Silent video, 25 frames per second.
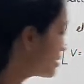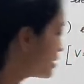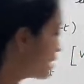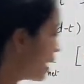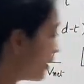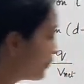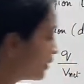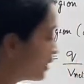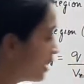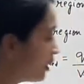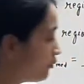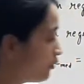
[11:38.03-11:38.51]

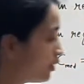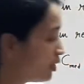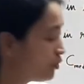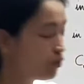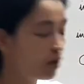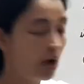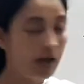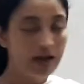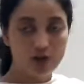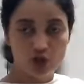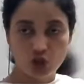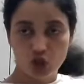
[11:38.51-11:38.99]
something we
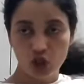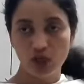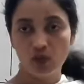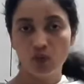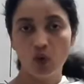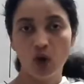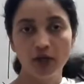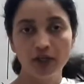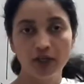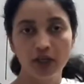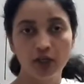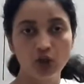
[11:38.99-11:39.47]
actually
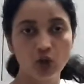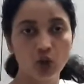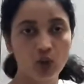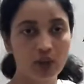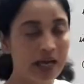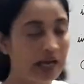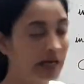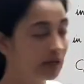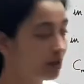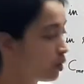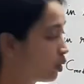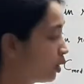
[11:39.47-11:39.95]
wanted to
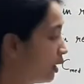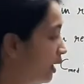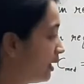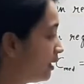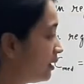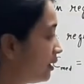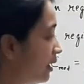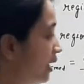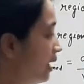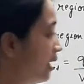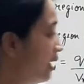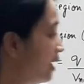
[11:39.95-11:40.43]
calculate.